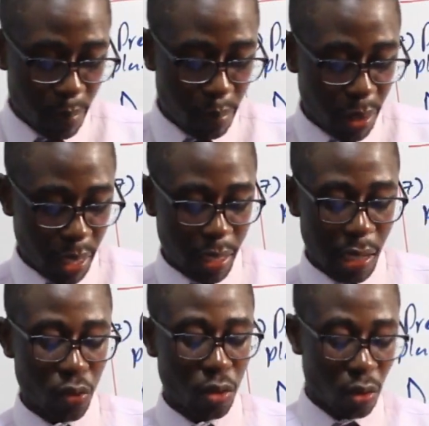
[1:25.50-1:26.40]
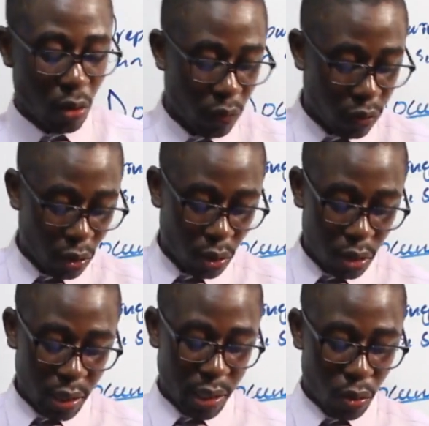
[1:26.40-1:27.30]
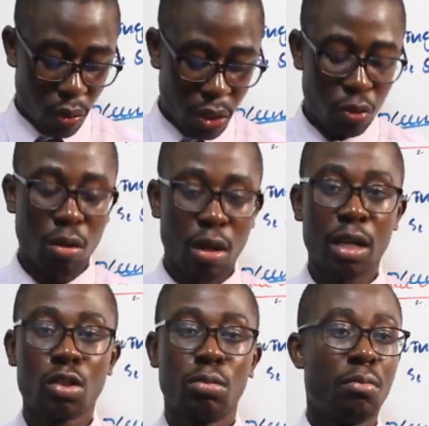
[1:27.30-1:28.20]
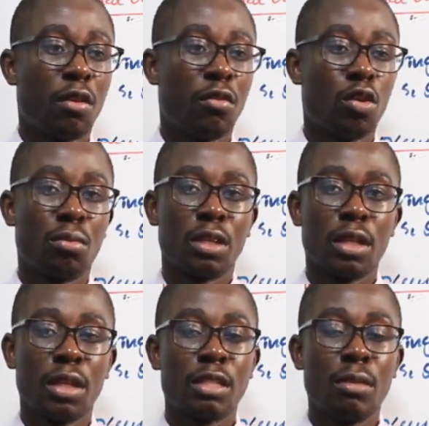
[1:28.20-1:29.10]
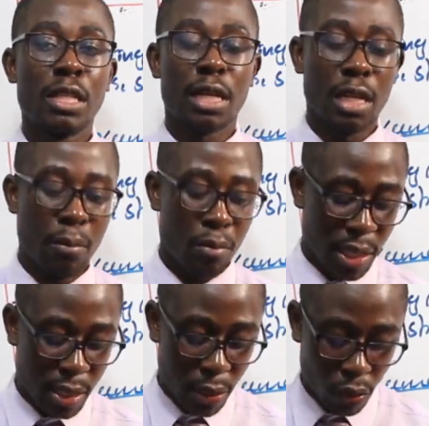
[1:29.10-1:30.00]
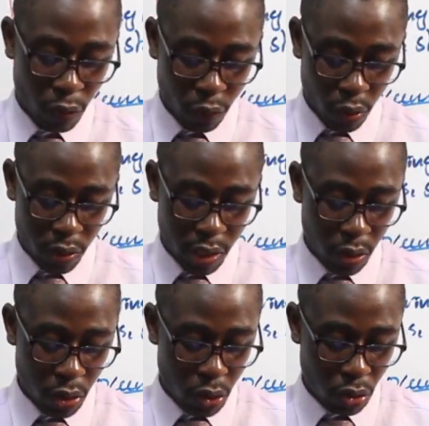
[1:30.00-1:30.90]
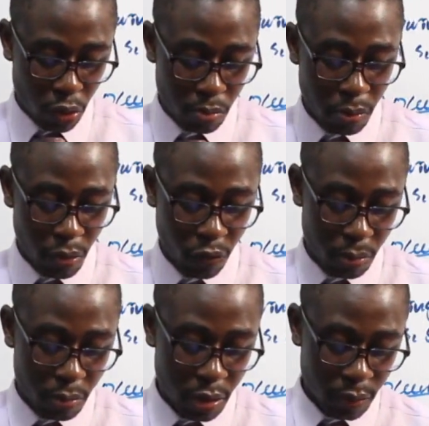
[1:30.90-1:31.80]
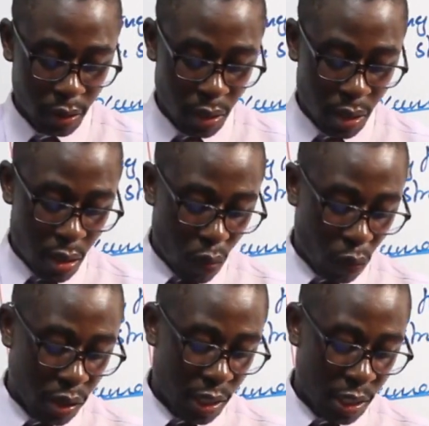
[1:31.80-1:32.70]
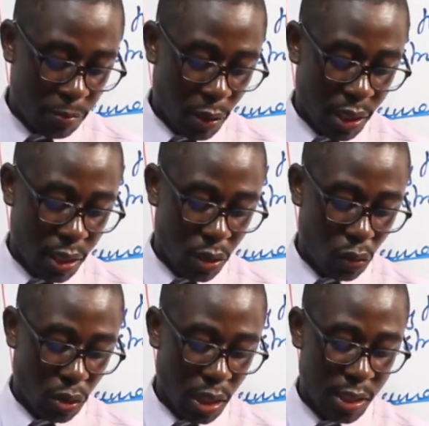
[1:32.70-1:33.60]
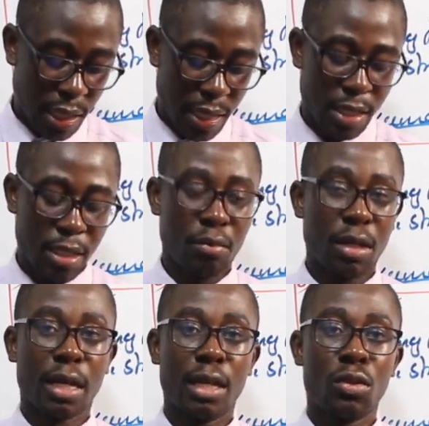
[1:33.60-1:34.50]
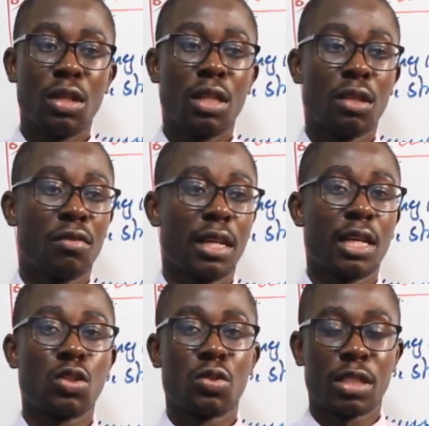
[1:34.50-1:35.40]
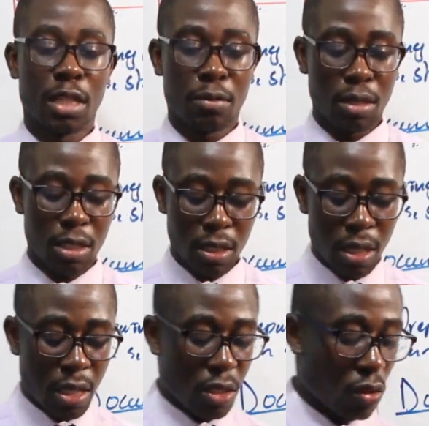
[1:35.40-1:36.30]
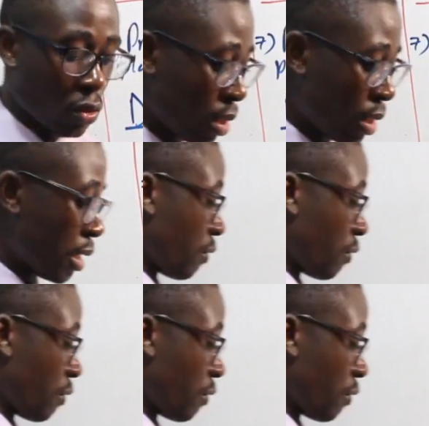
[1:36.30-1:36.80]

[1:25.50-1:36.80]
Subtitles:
breakdown of all the audit work to be performed. This is basically a breakdown of all the audit work to be performed with respect to each item included in the financial statement. So in a